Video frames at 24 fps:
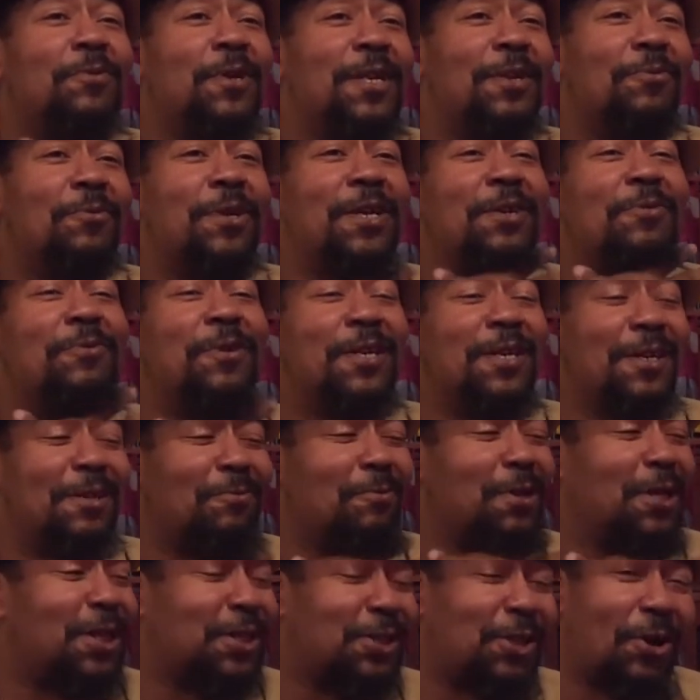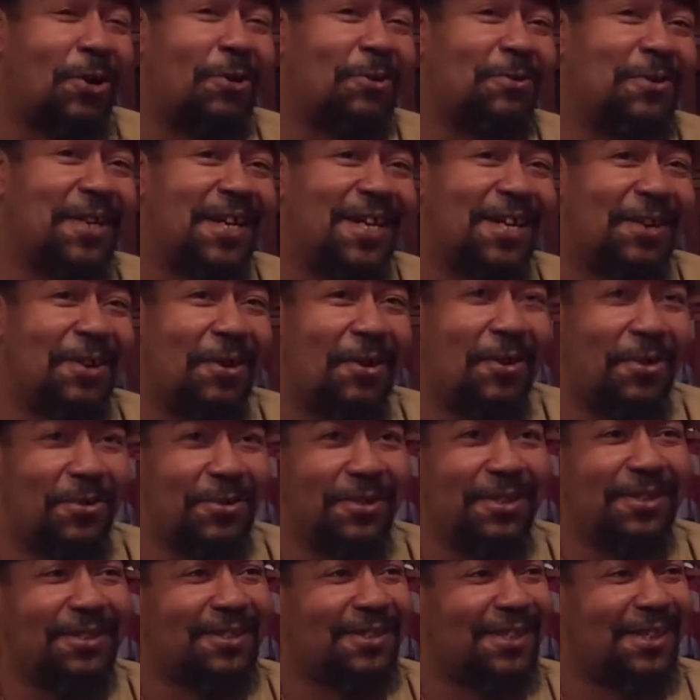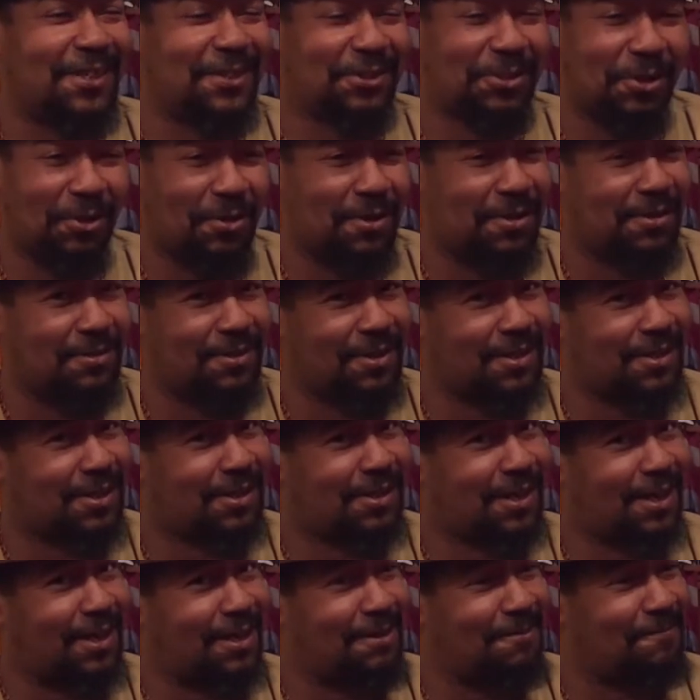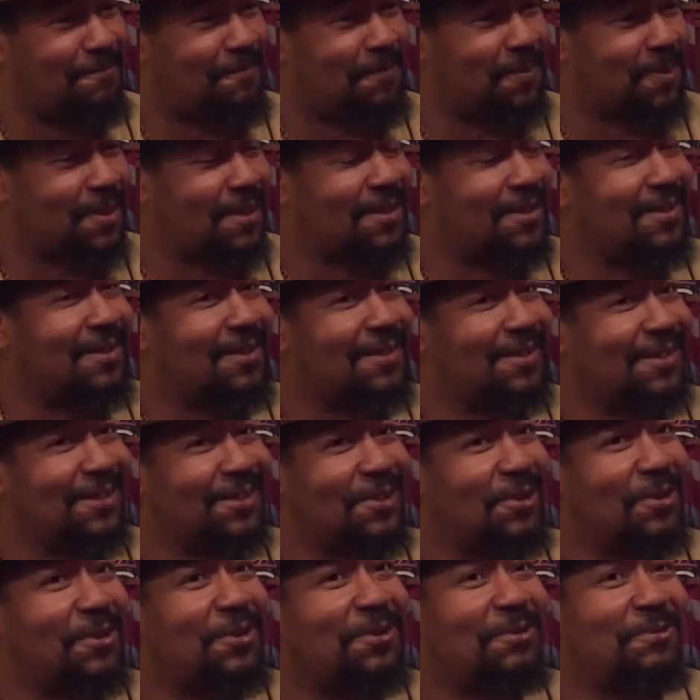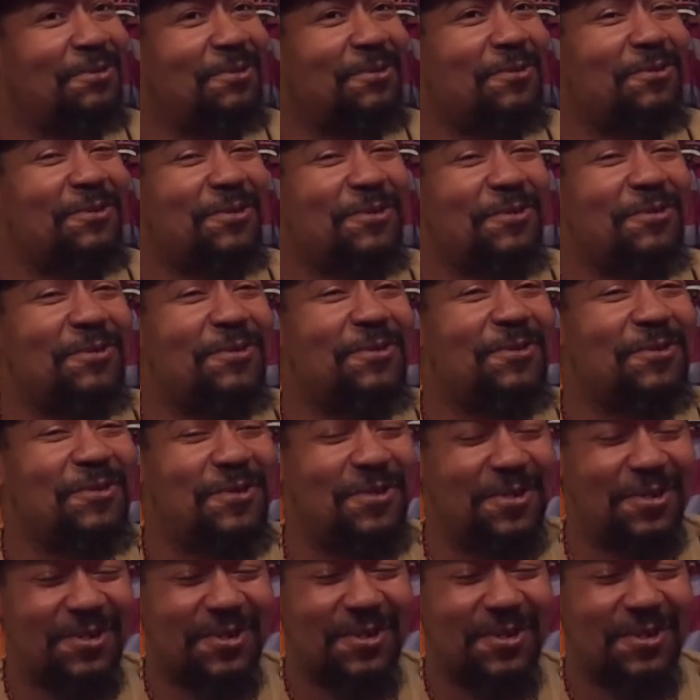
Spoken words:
With a turtleneck on and shit. So the next like, yo,